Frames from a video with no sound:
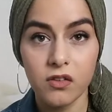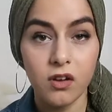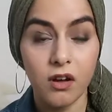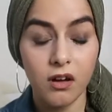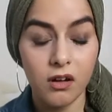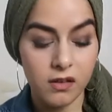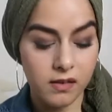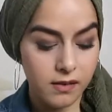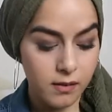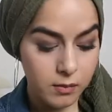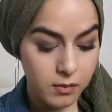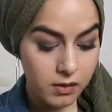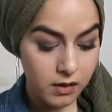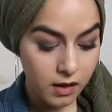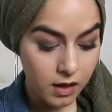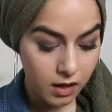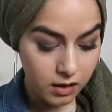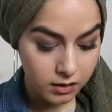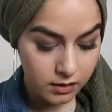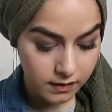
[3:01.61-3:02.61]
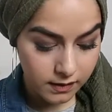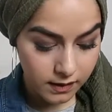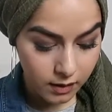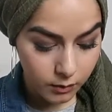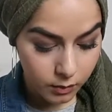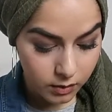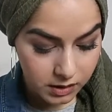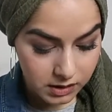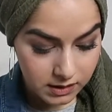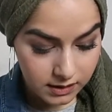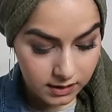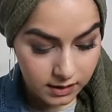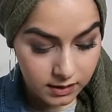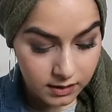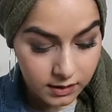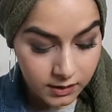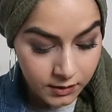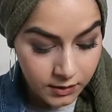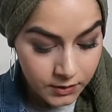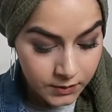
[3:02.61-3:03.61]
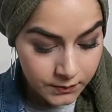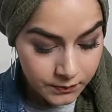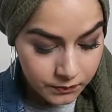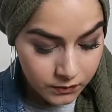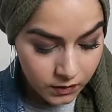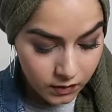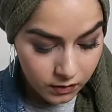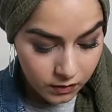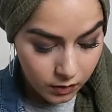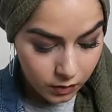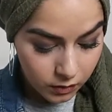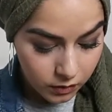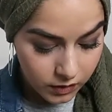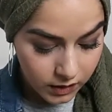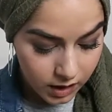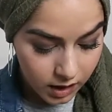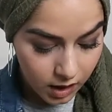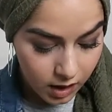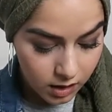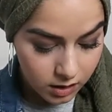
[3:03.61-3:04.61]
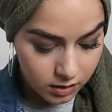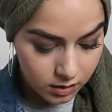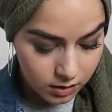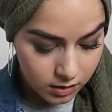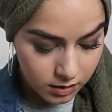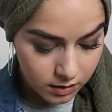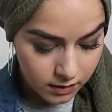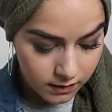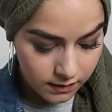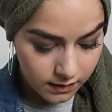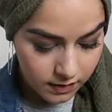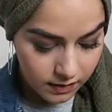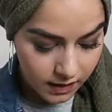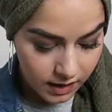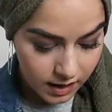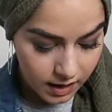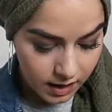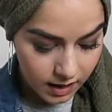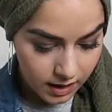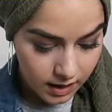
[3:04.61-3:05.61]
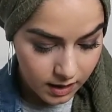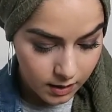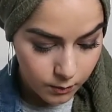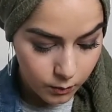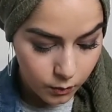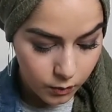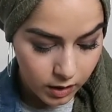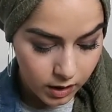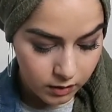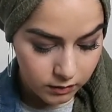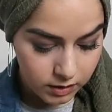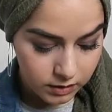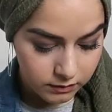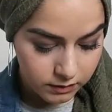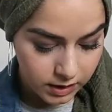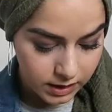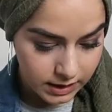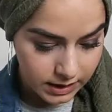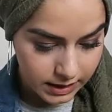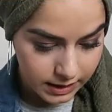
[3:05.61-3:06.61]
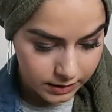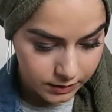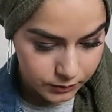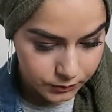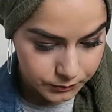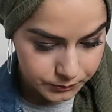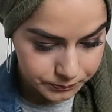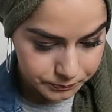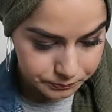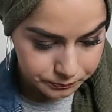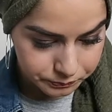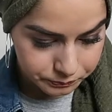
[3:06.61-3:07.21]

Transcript: of stock on some of the colors that I wanted. So the color that I am wearing right now